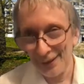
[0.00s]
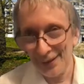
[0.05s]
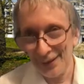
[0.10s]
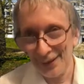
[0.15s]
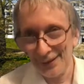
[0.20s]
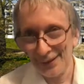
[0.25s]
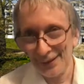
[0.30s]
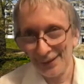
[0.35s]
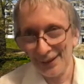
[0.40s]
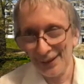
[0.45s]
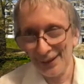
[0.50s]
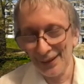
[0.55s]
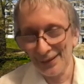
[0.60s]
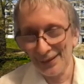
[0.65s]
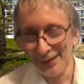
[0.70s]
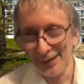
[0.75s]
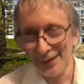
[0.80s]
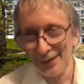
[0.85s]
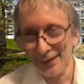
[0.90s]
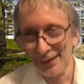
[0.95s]
it's
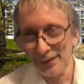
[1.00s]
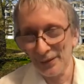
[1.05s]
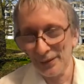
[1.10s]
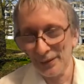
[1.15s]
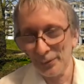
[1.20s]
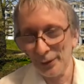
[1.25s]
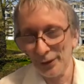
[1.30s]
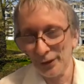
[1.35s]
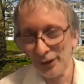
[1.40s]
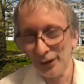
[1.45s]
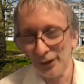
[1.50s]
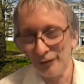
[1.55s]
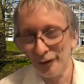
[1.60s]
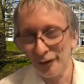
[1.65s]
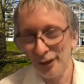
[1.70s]
a question of